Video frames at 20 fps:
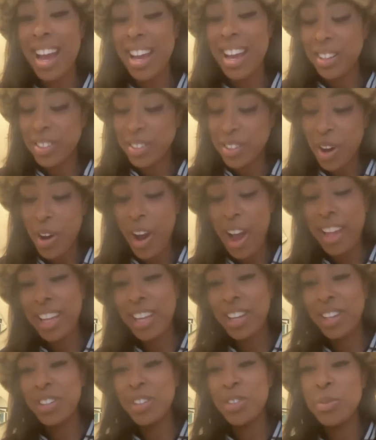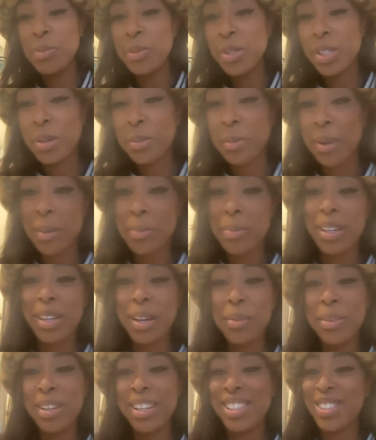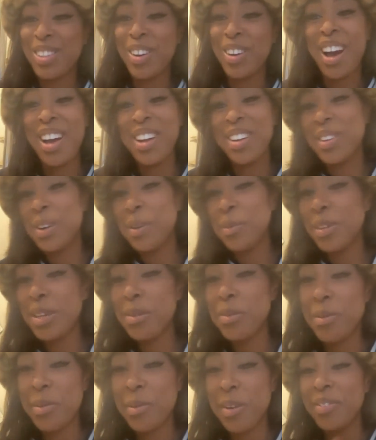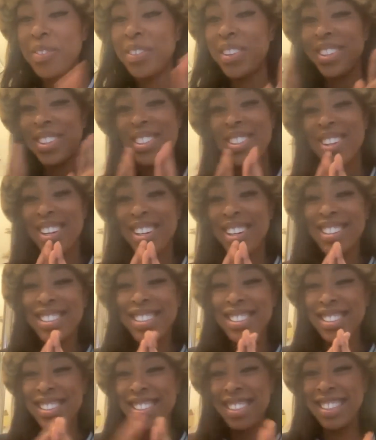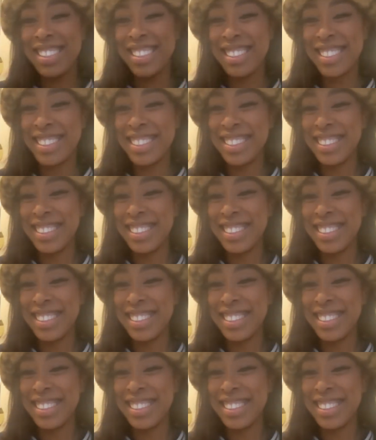I mean, I don't know. I hear new music might be coming, so I don't know. I'm keeping my fingers crossed.